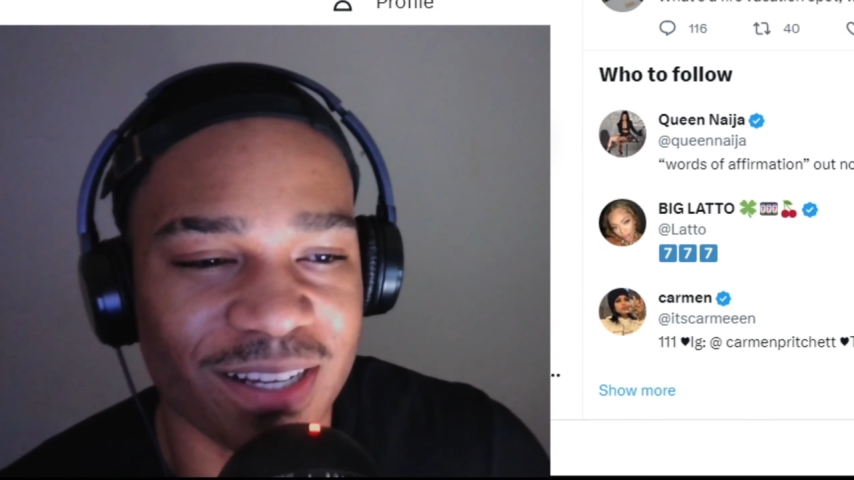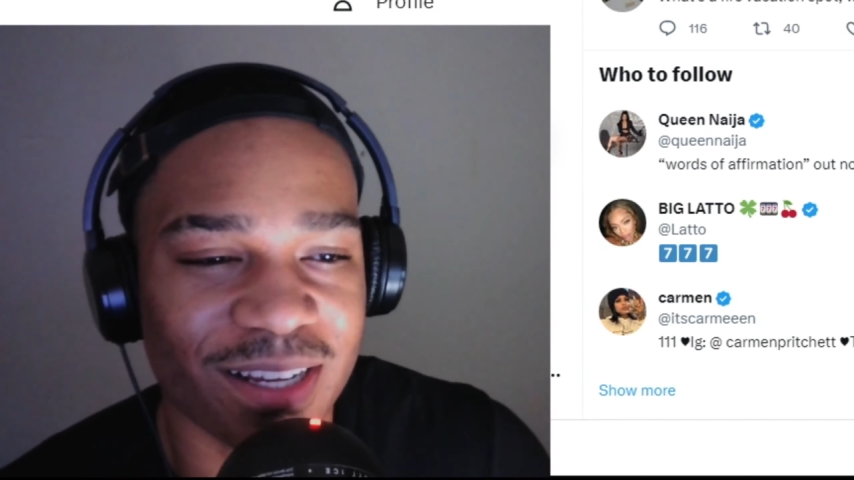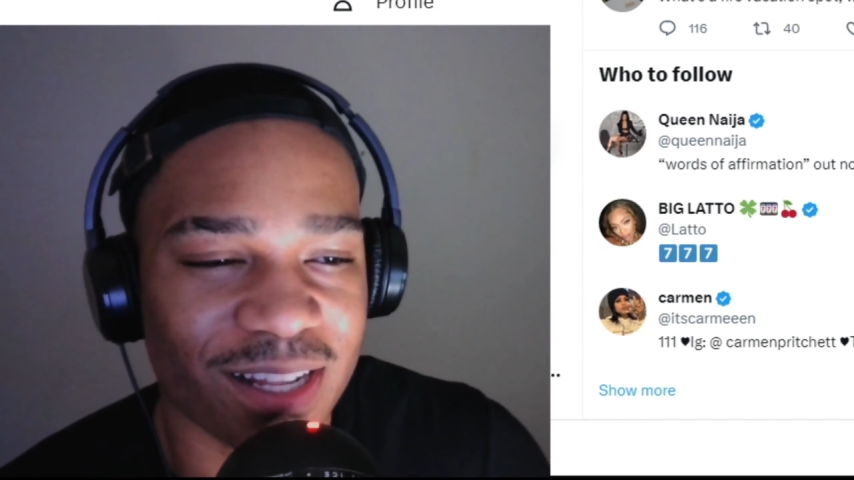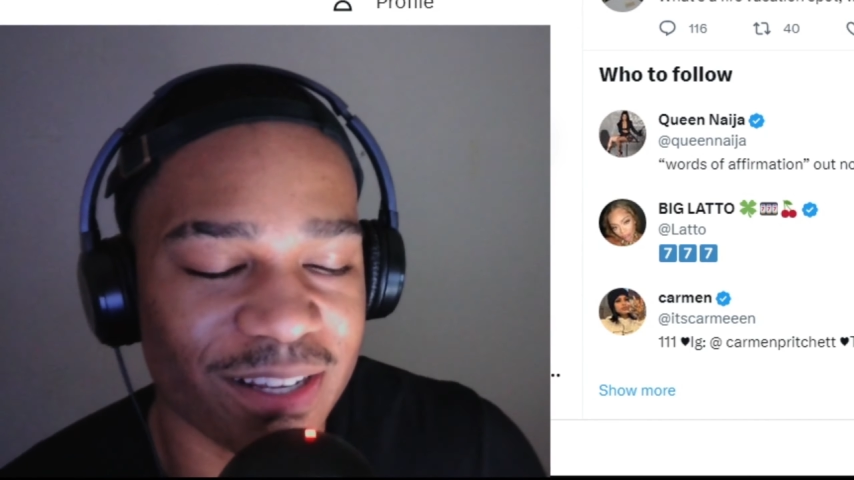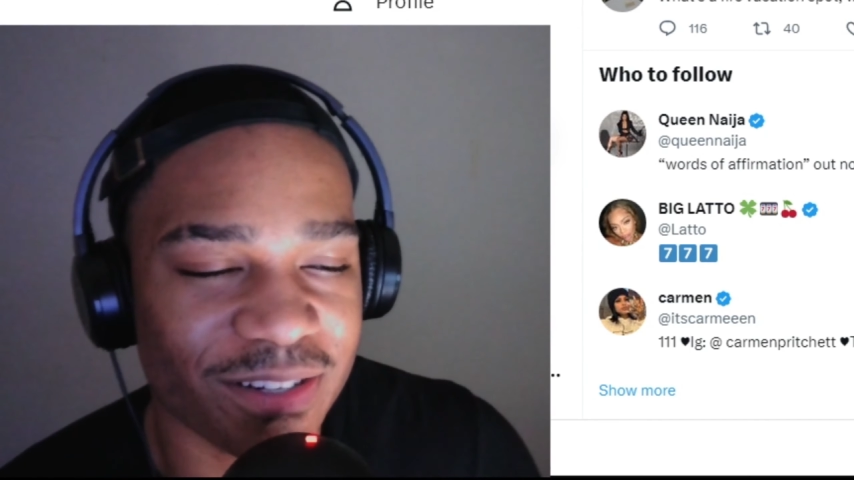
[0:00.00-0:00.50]

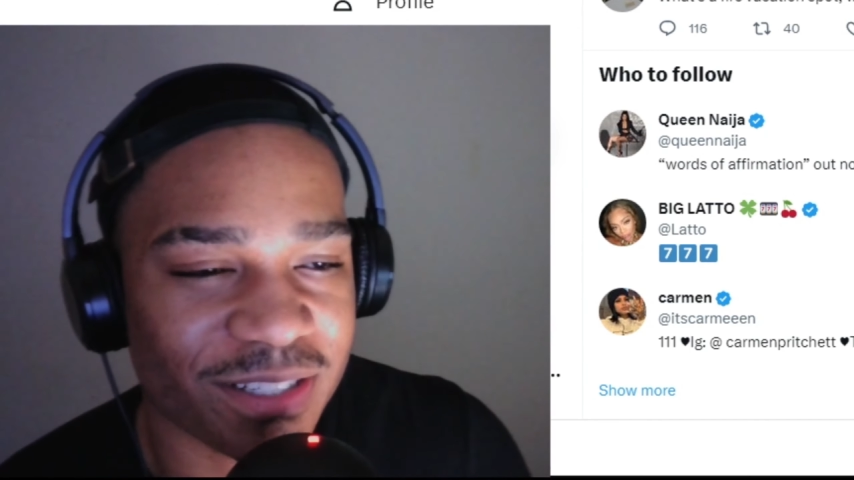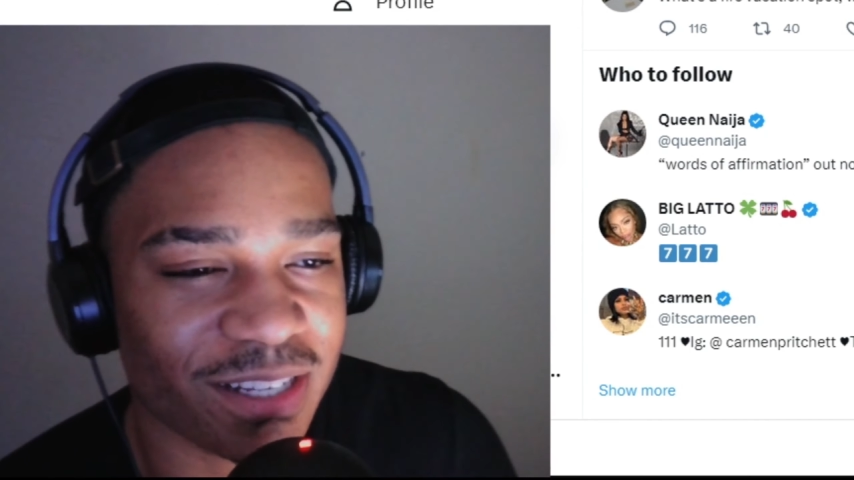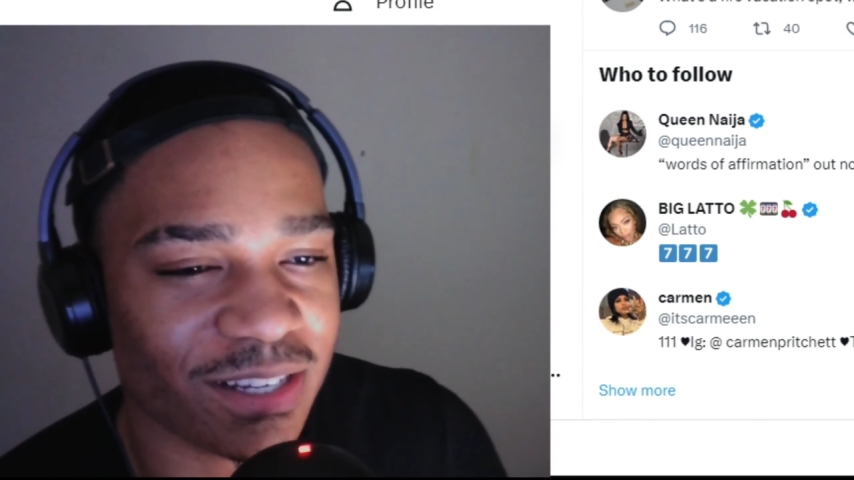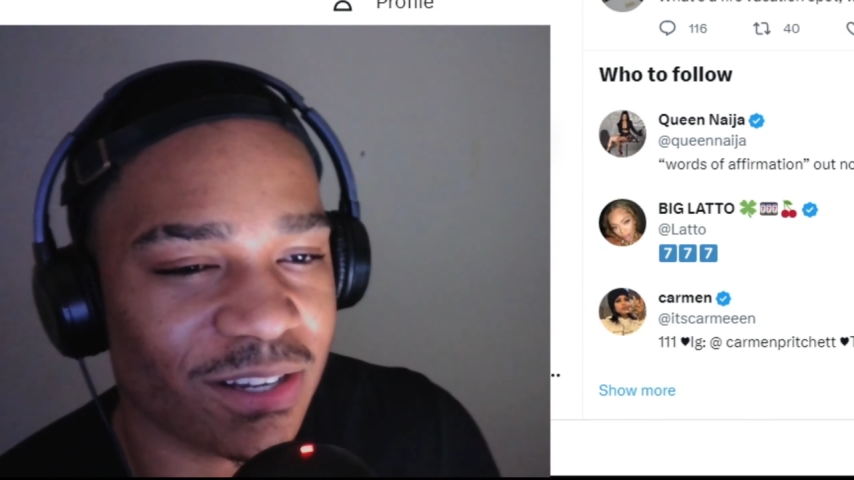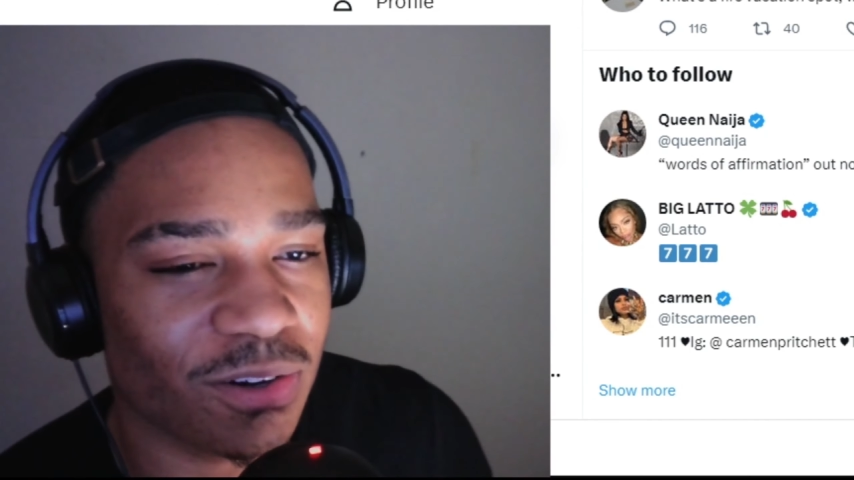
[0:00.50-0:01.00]
Clarence
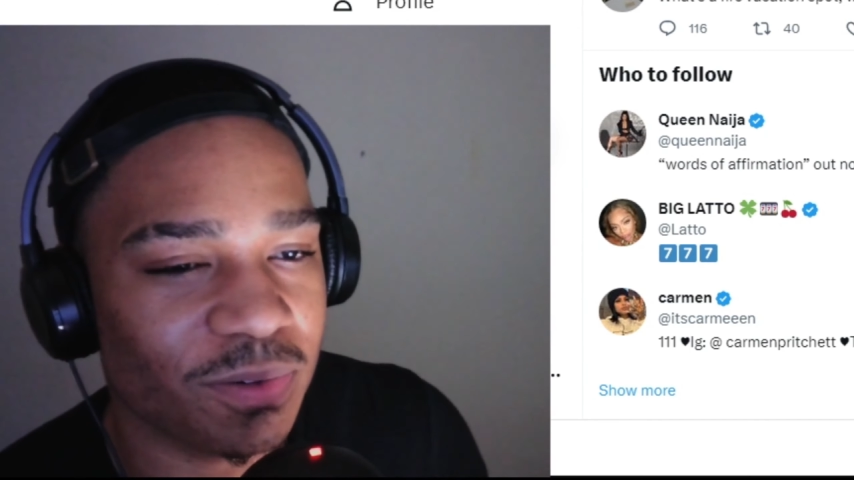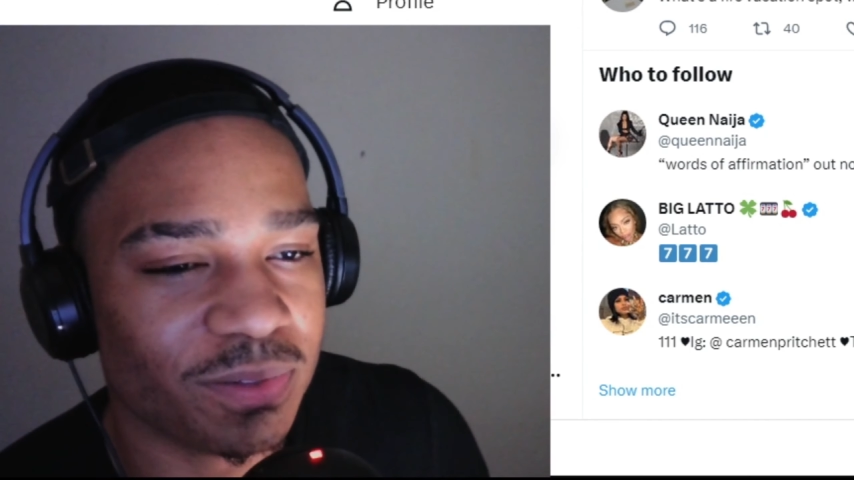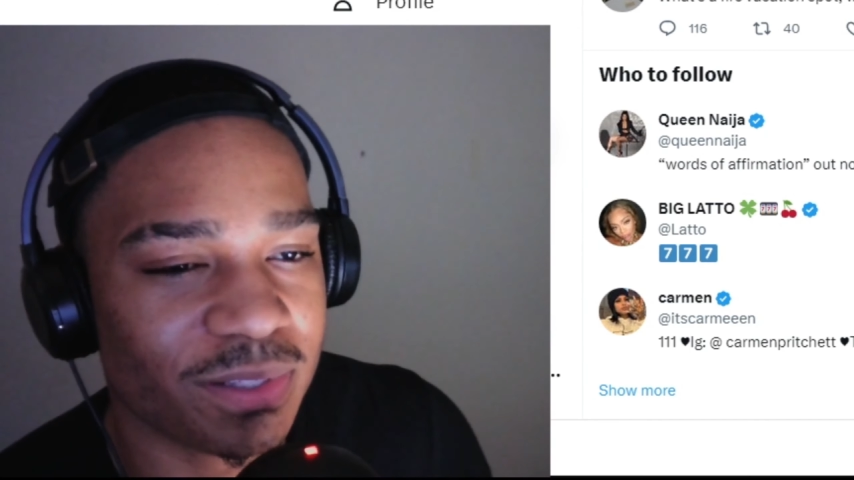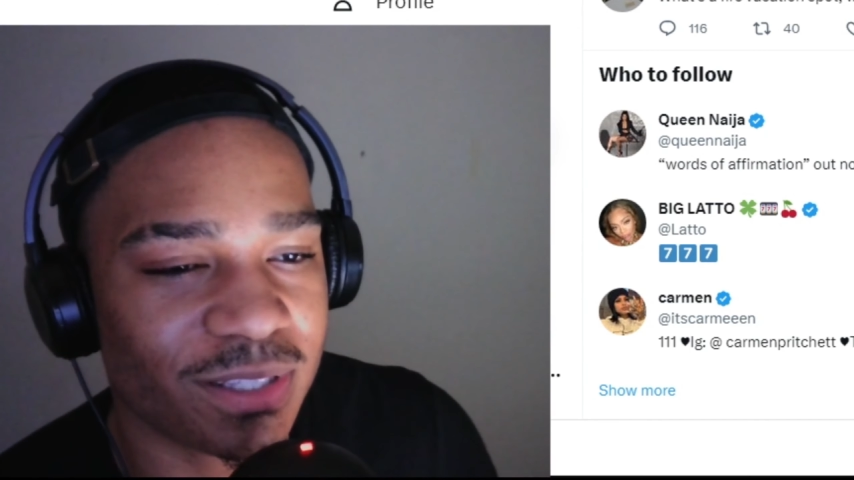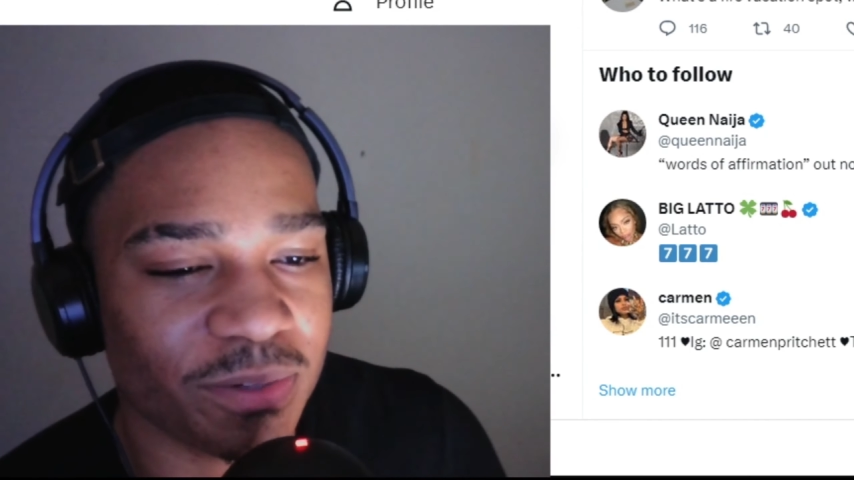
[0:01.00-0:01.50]
did go to